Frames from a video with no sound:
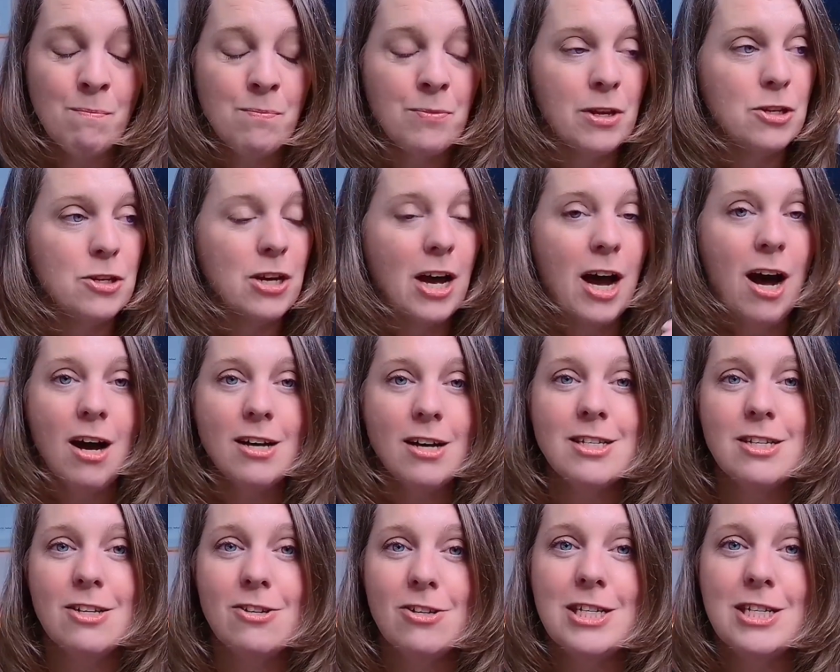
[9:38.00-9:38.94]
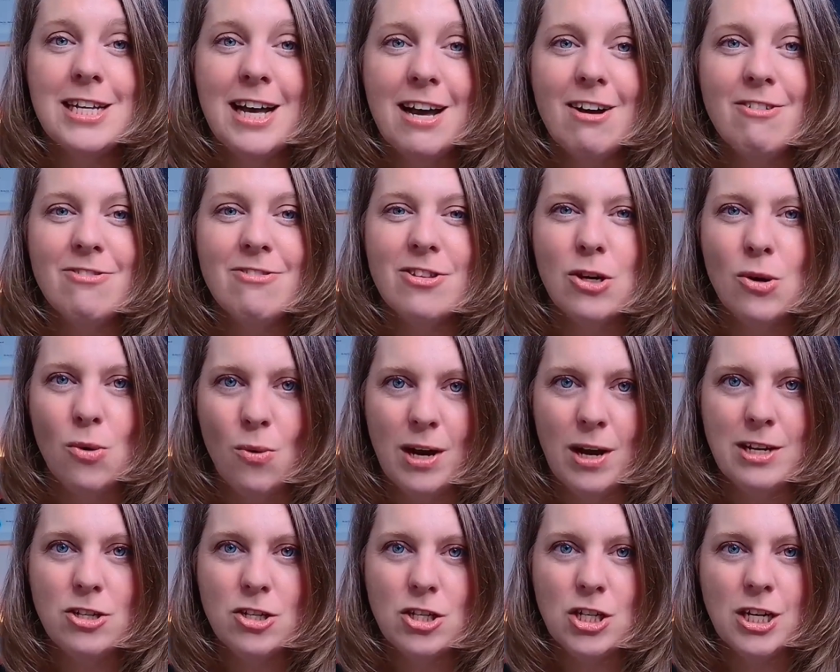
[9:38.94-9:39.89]
So ask yourself the
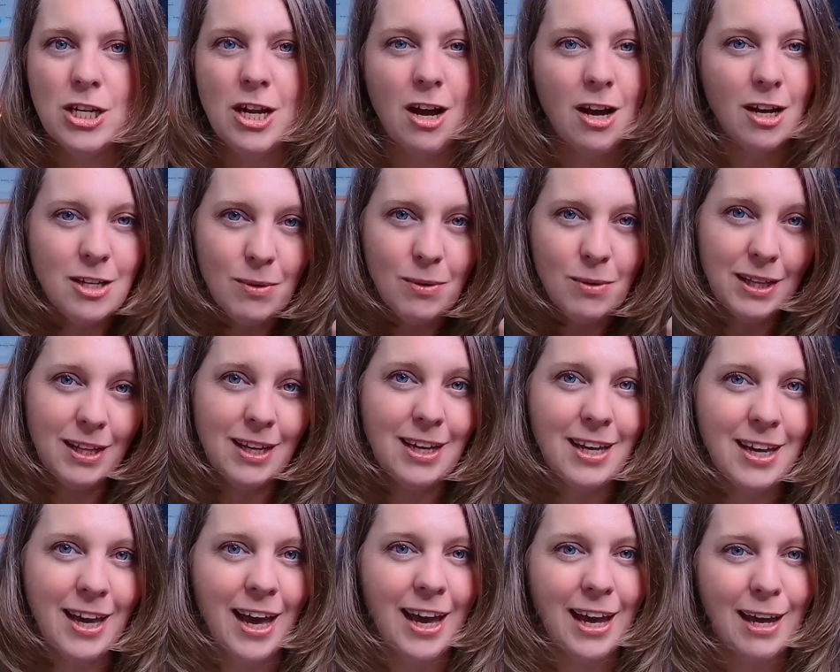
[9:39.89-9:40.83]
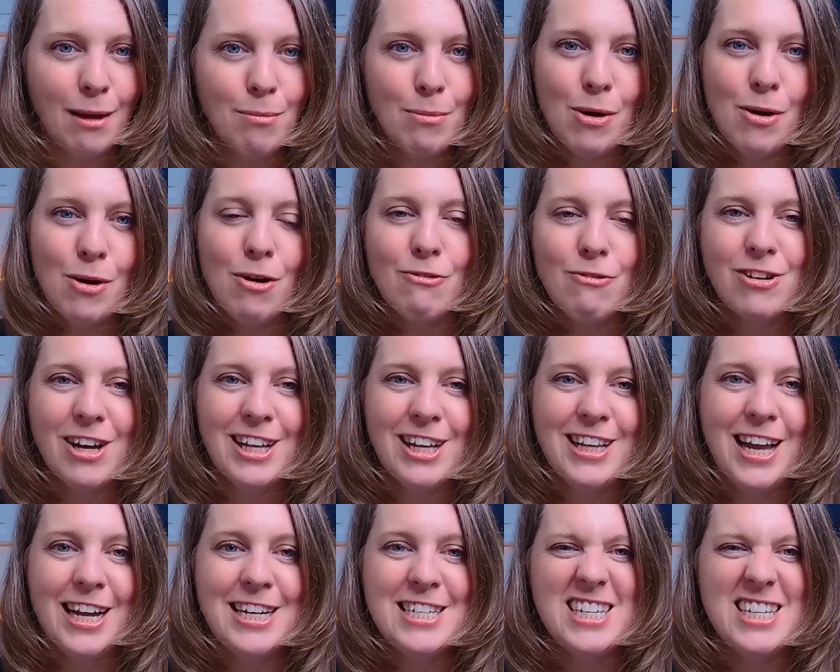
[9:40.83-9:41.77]
question, are you in the game of
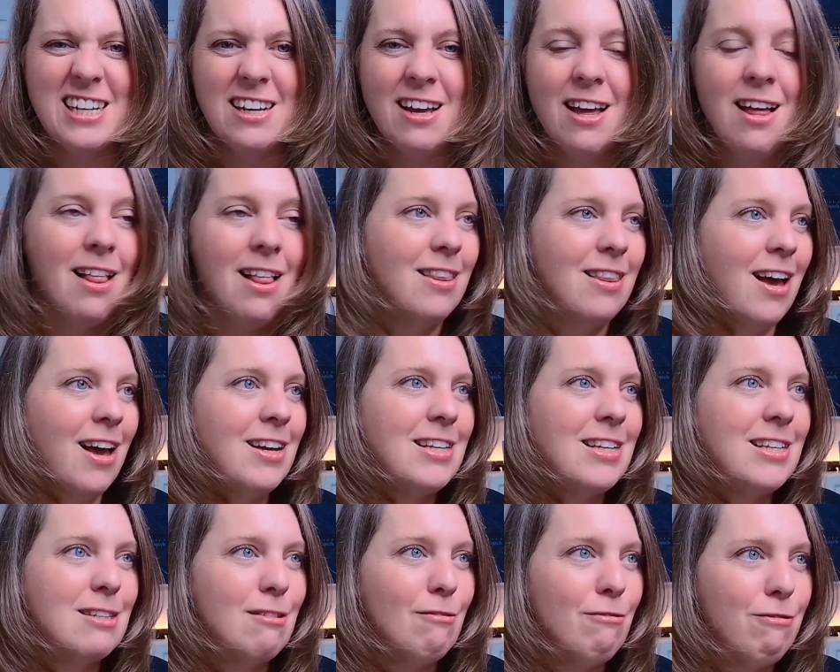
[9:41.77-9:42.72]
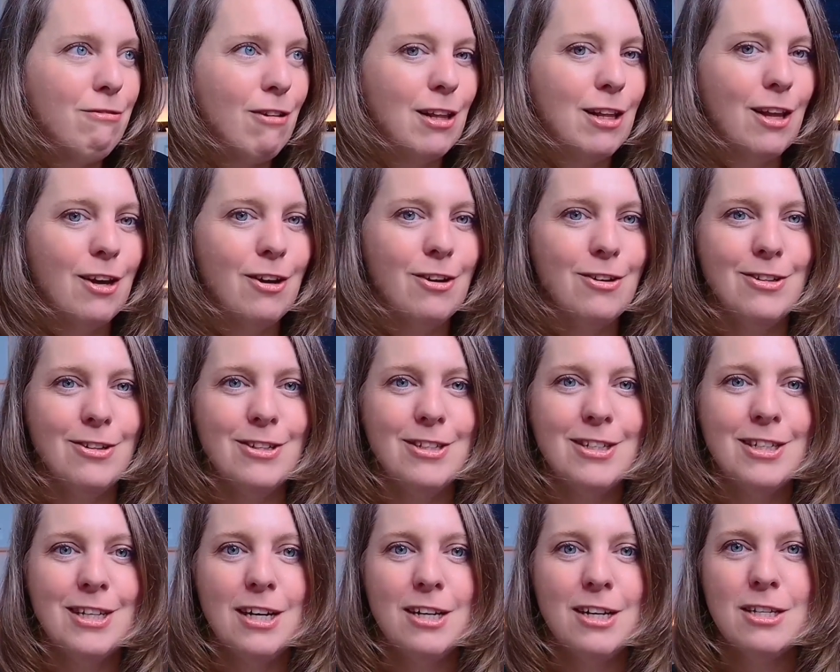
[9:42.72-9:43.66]
collecting likes,
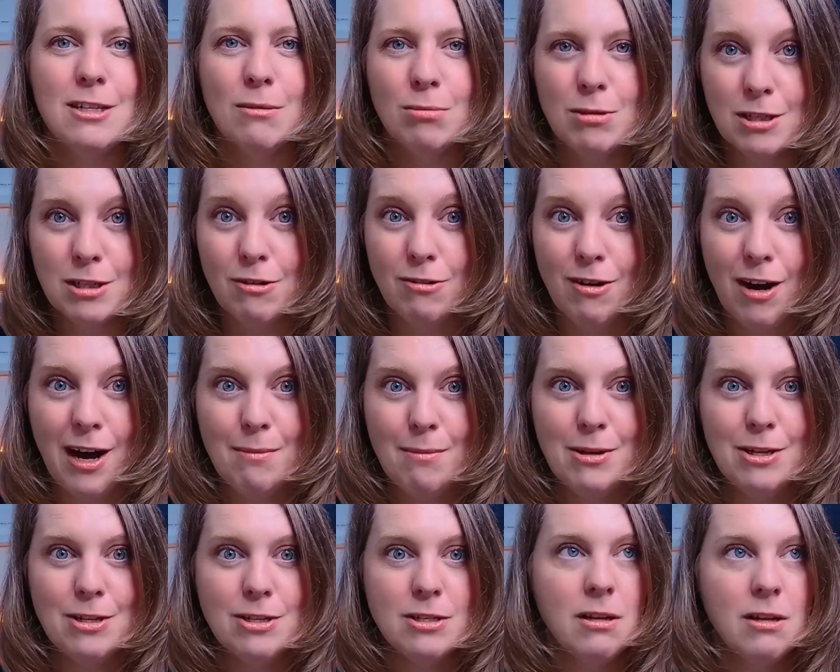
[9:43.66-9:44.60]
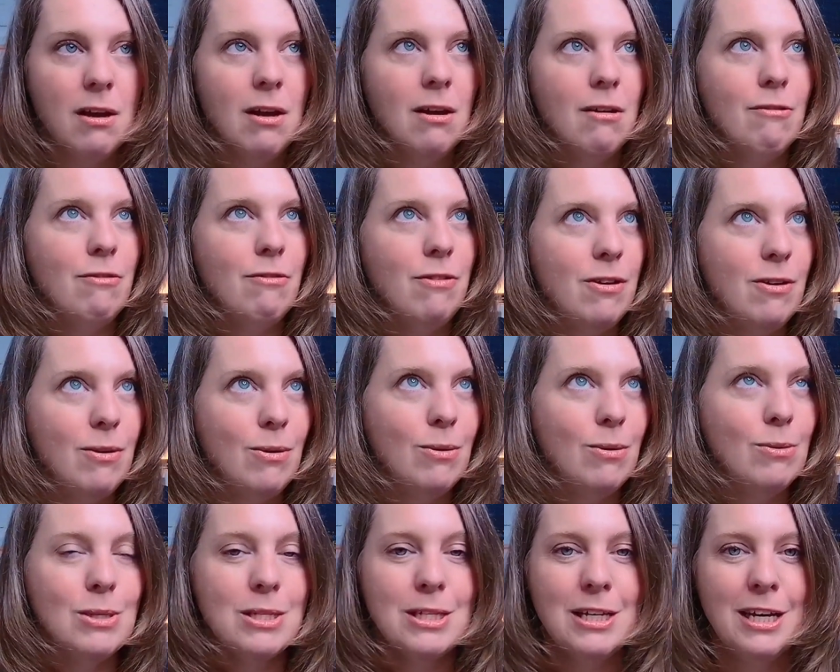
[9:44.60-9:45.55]
follows, subscribers,
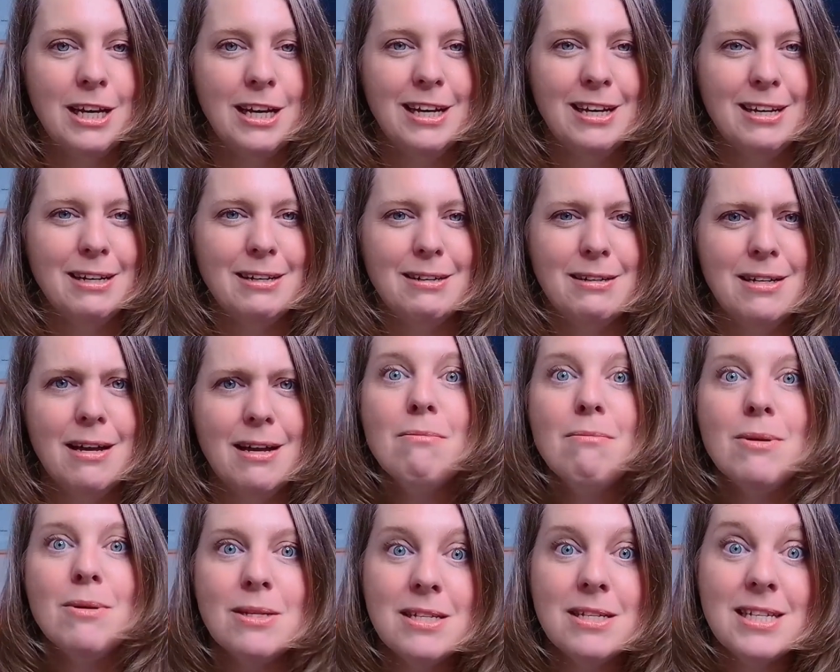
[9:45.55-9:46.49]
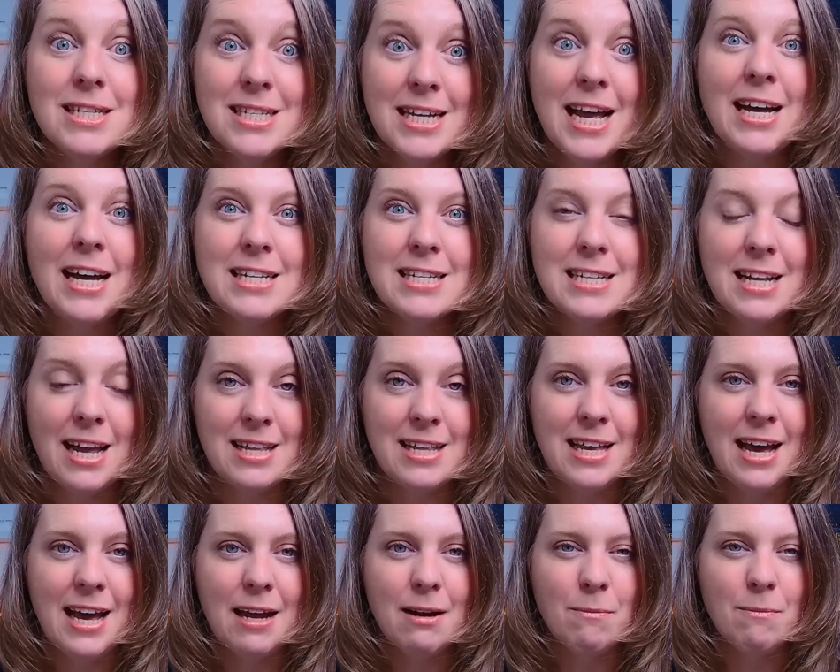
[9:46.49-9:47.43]
views, numbers, stats like
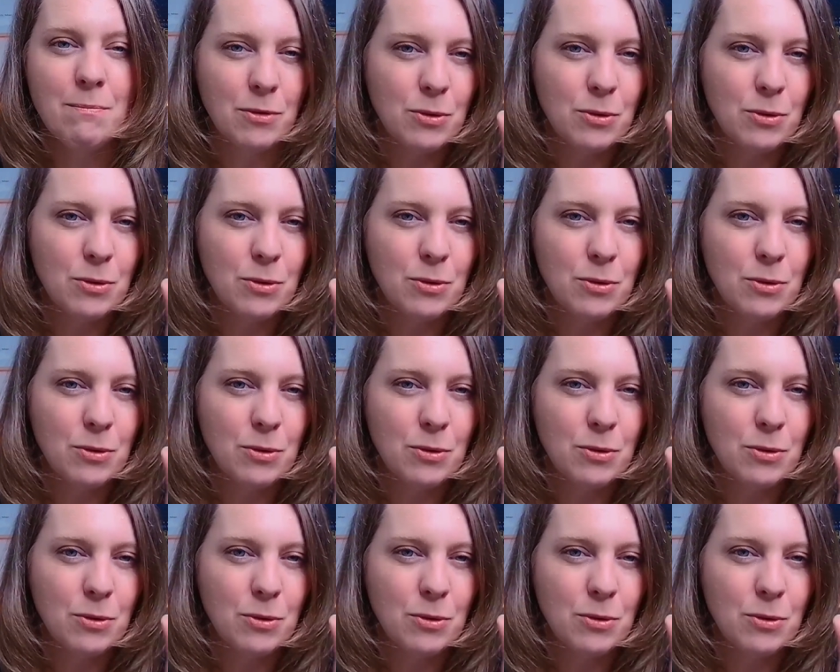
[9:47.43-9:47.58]
that?